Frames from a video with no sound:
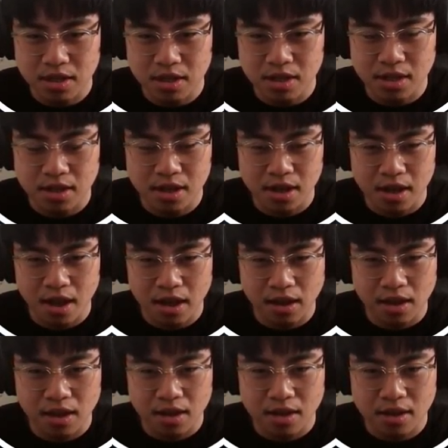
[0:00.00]
I didn't think that
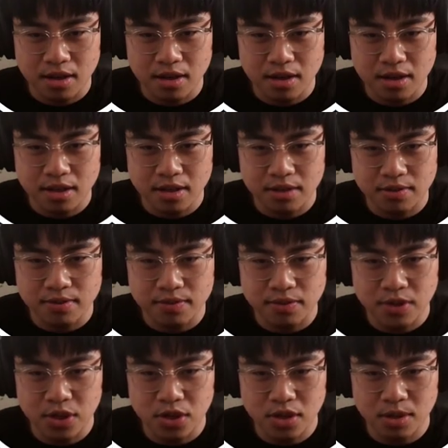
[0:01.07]
was a jump scare,
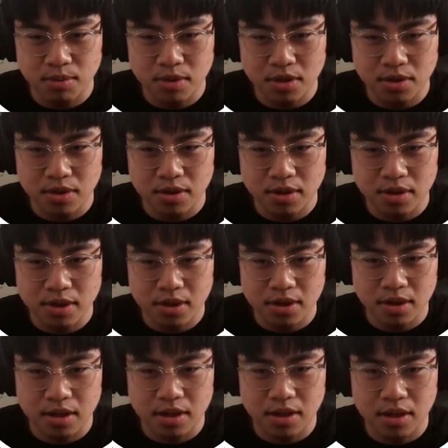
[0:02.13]
dog. Sure. Yeah, I think
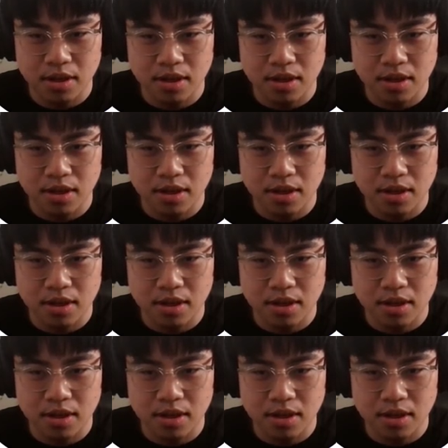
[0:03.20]
it's just an